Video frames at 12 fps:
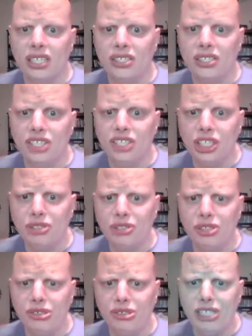New
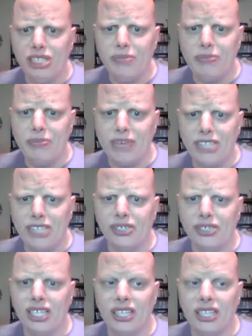2D
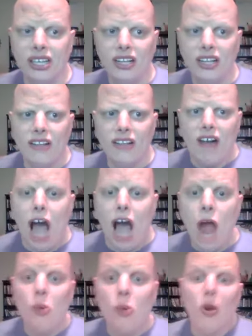Metroid.
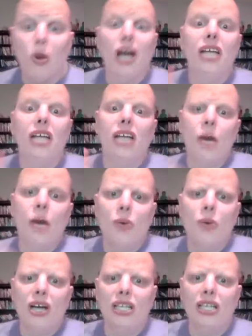I want. I
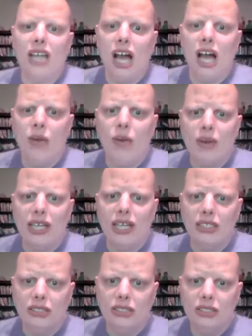want. I want.